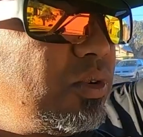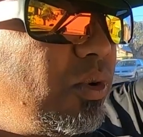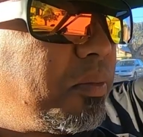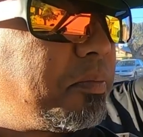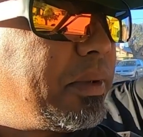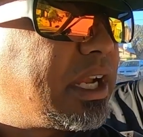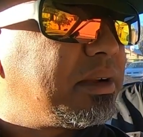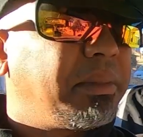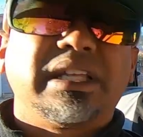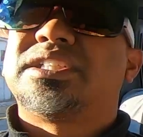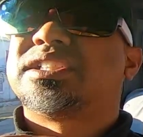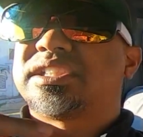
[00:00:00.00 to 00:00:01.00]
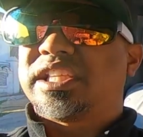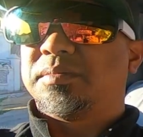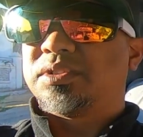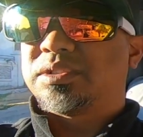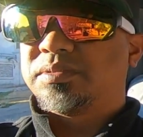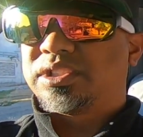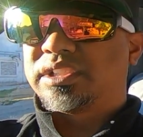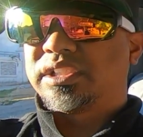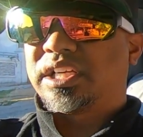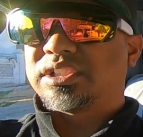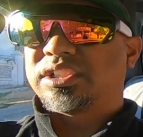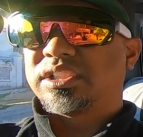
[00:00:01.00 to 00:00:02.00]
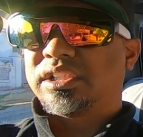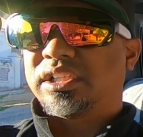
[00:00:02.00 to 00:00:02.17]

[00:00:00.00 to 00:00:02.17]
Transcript: so op man, my systeem is bietjie jas.